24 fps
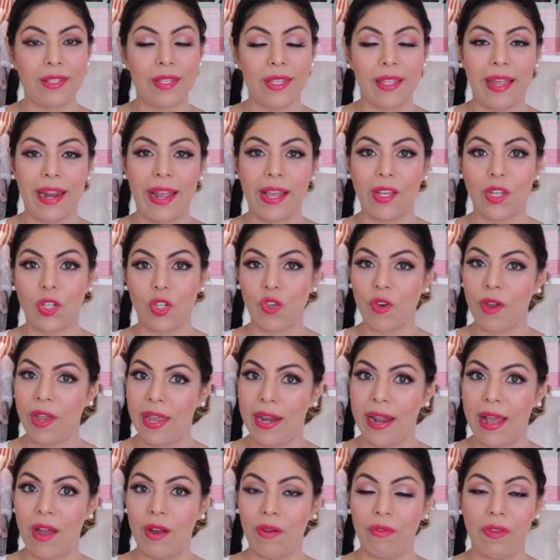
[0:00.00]
so that I could try
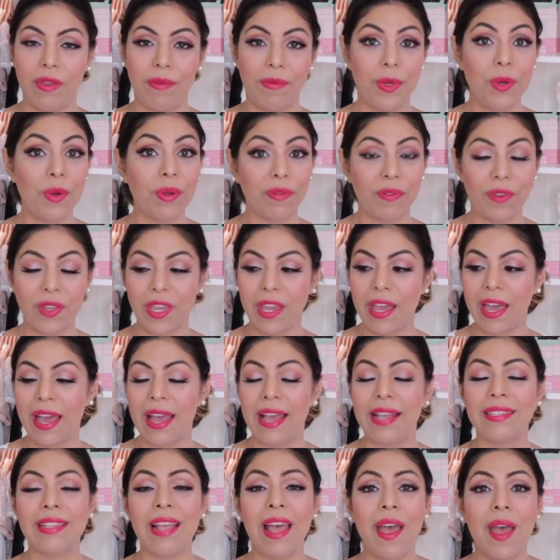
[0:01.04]
it out, review it for you
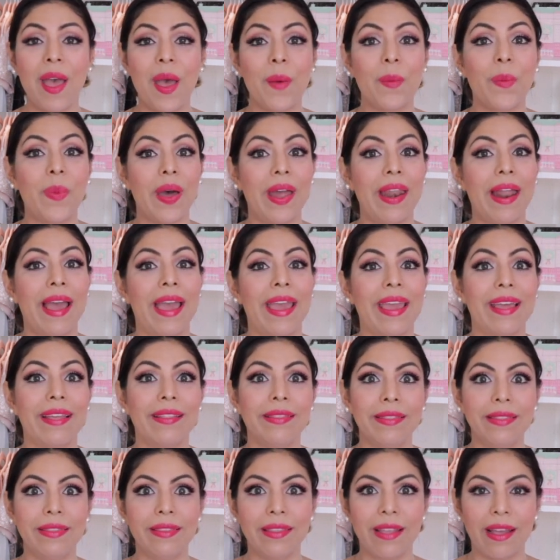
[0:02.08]
guys. But I
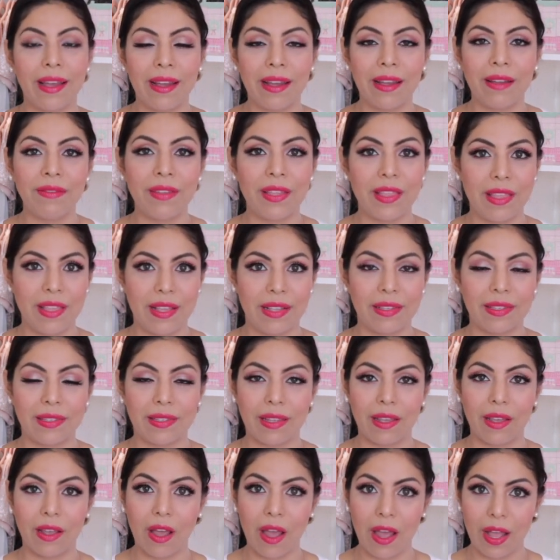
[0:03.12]
love
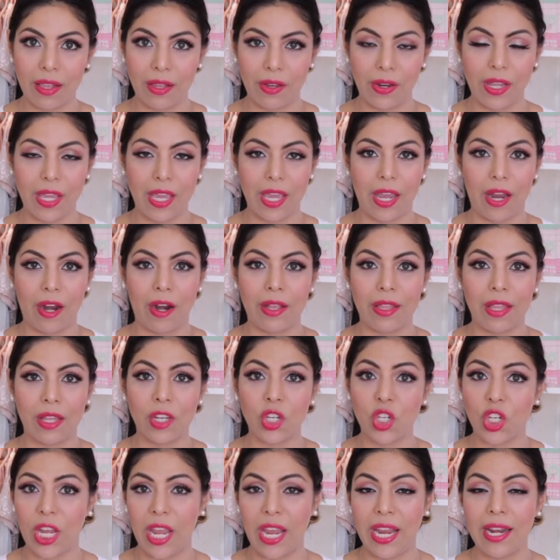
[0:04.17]
this color here. The
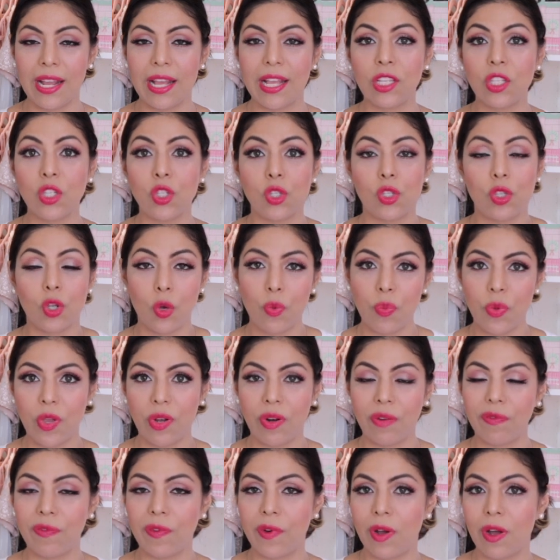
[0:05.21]
shade is so
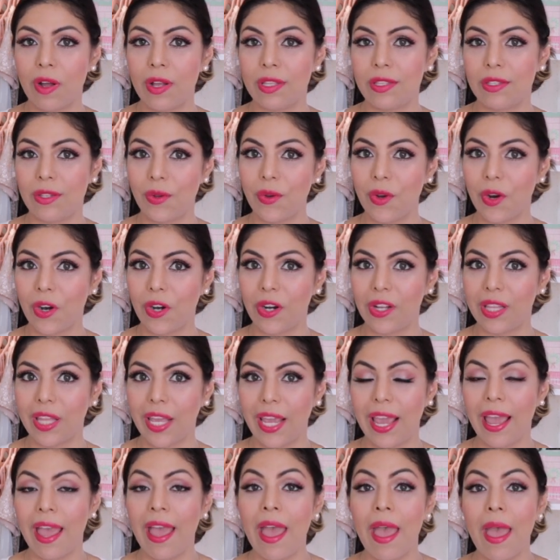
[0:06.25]
beautiful. It's so
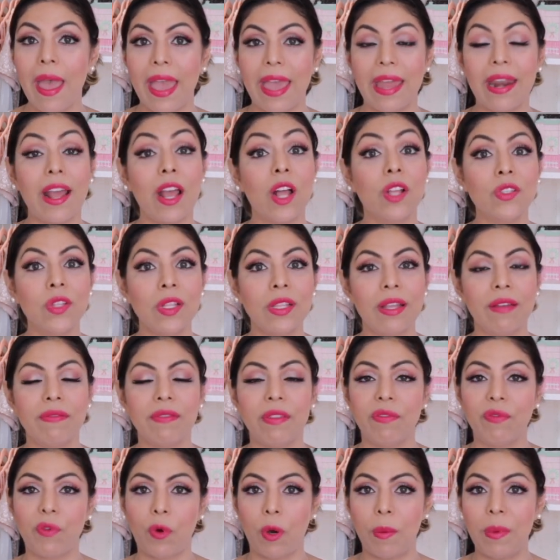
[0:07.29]
girly, and I also love
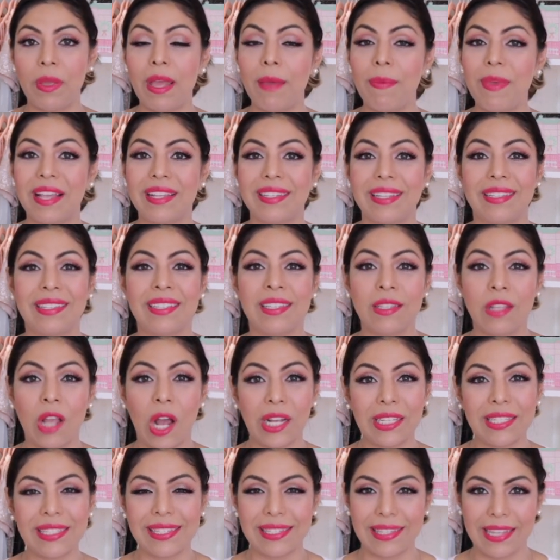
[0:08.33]
the formula because it's
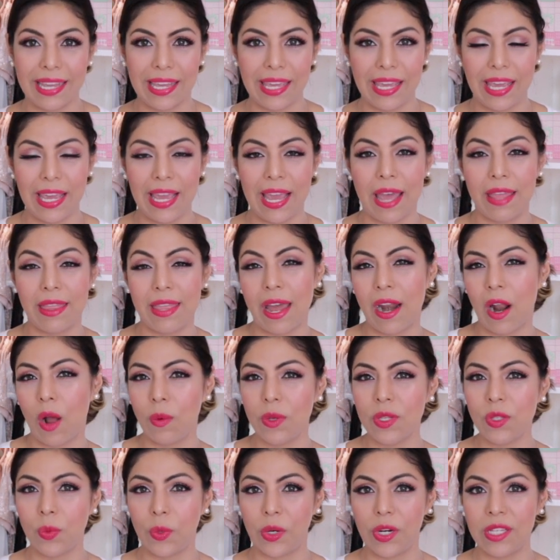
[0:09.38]
not sticky. That
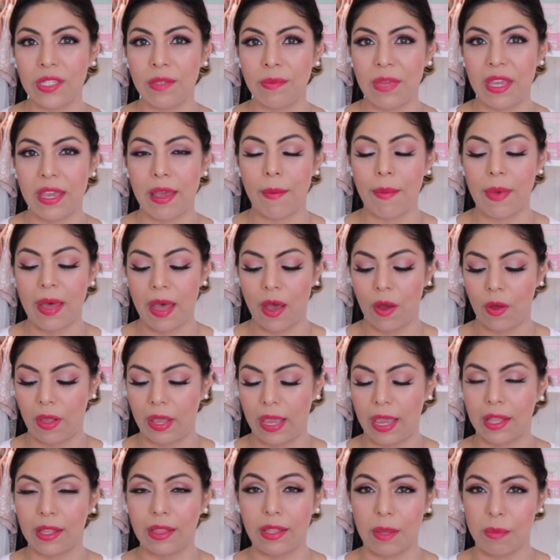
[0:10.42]
always worries me about
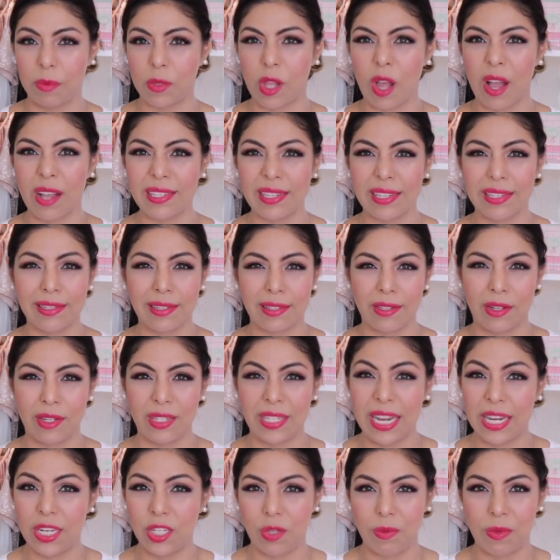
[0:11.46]
like lip glosses, because they
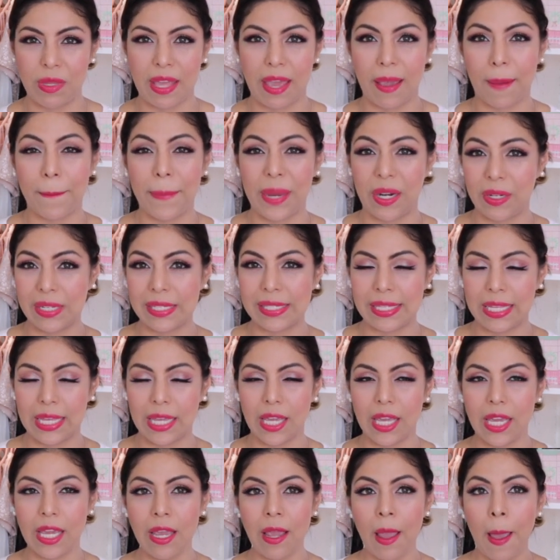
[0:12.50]
tend to be like very
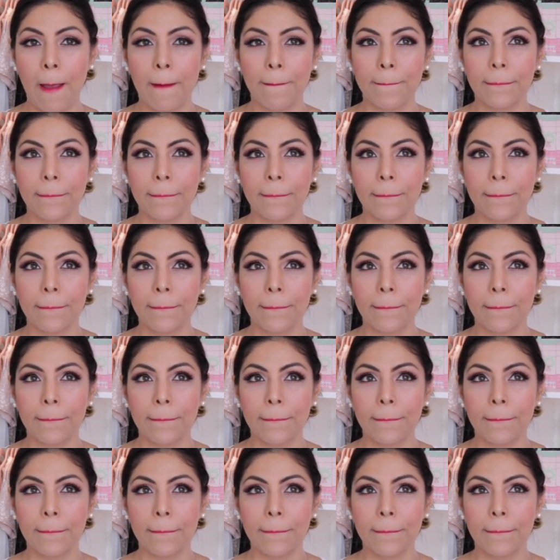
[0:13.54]
sticky.